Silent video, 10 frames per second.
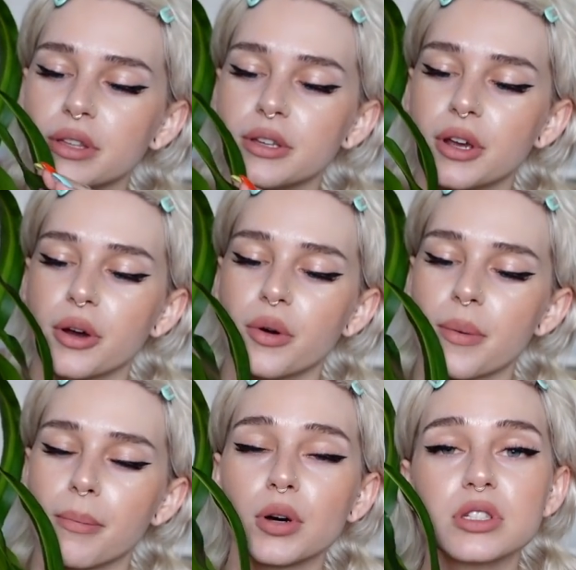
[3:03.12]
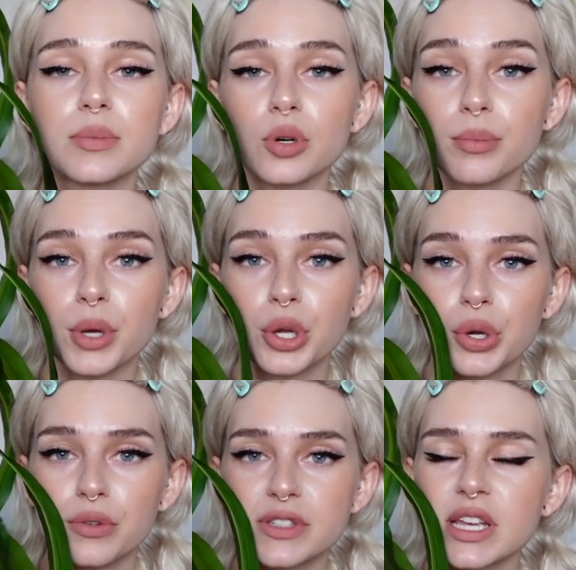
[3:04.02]
you know, multiple
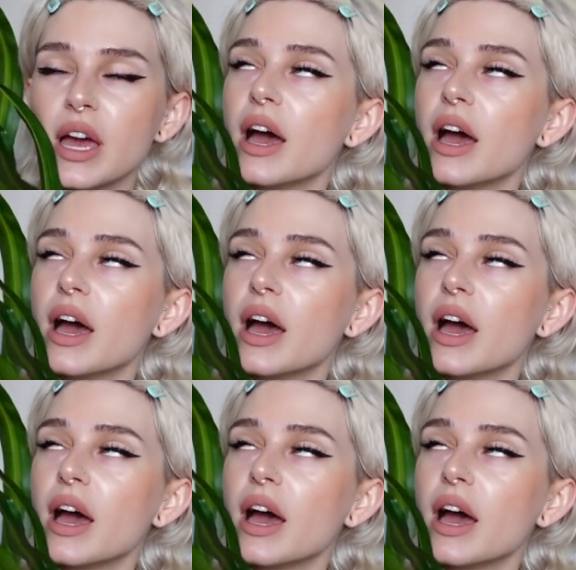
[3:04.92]
moves.